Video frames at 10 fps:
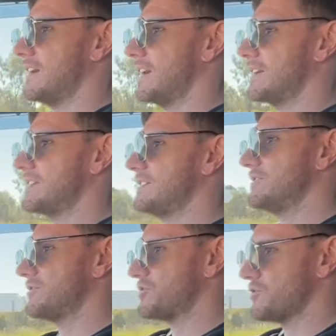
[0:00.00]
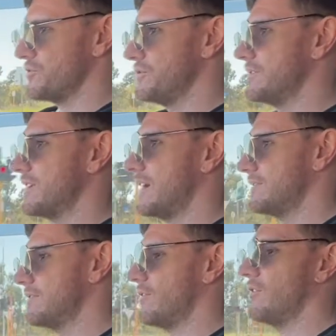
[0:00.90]
a tune
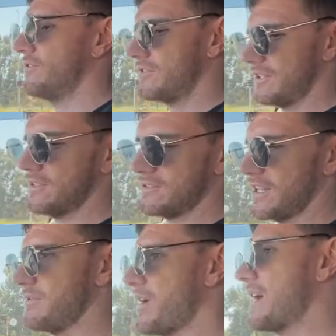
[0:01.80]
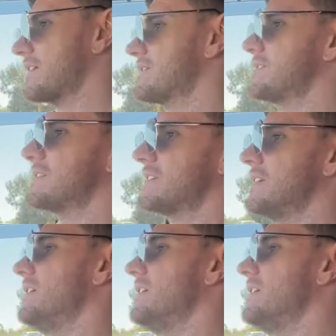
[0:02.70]
done on the Dmax,